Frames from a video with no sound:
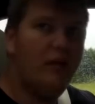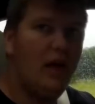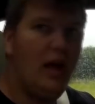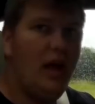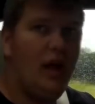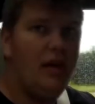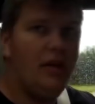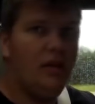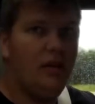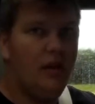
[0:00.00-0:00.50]

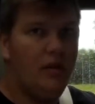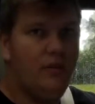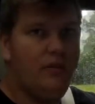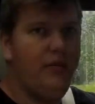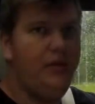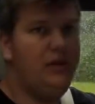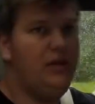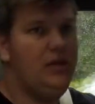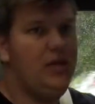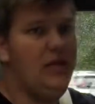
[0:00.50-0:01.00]
and
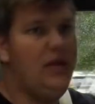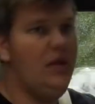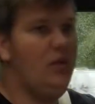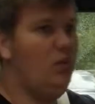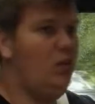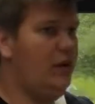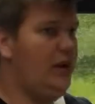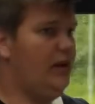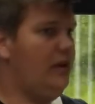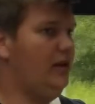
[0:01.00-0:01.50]
obviously
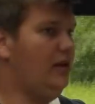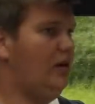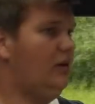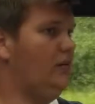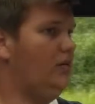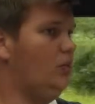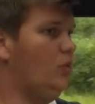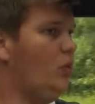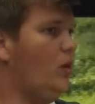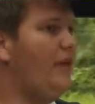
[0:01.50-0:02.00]
we
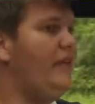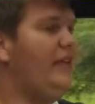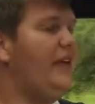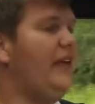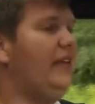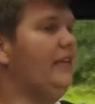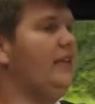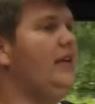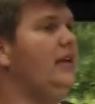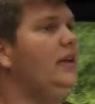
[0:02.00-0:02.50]
don't want
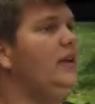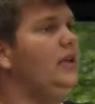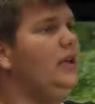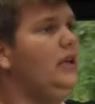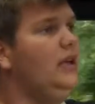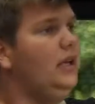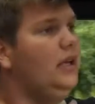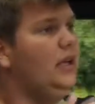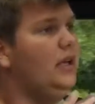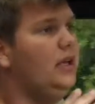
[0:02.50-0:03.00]
that.
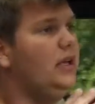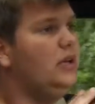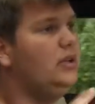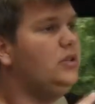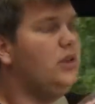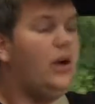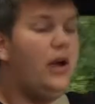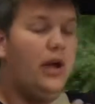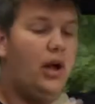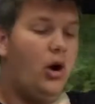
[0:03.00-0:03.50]

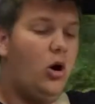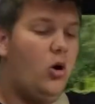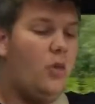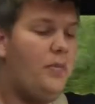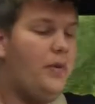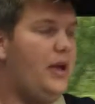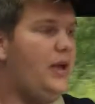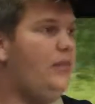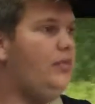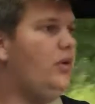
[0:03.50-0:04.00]
So I
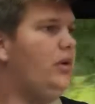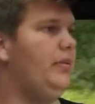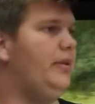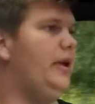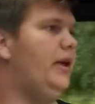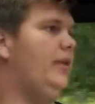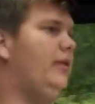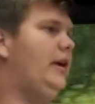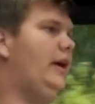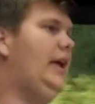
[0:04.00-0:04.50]
hope it will
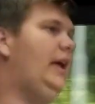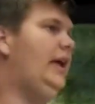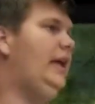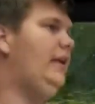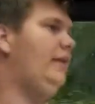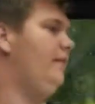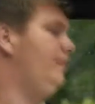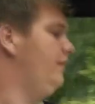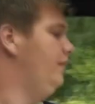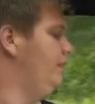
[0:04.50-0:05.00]
be okay.
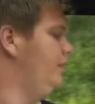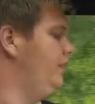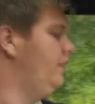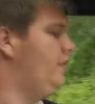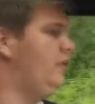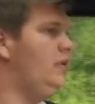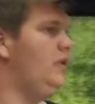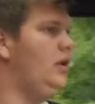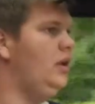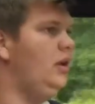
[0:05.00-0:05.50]

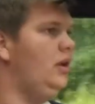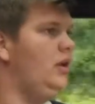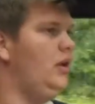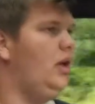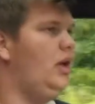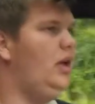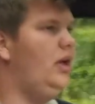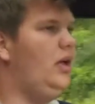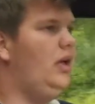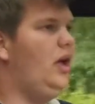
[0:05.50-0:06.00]

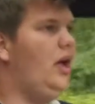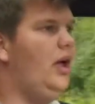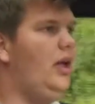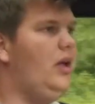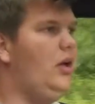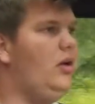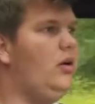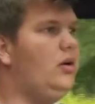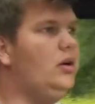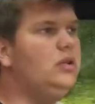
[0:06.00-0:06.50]

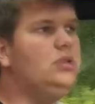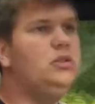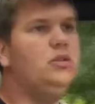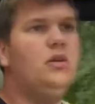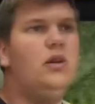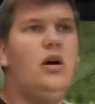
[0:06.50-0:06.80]
I also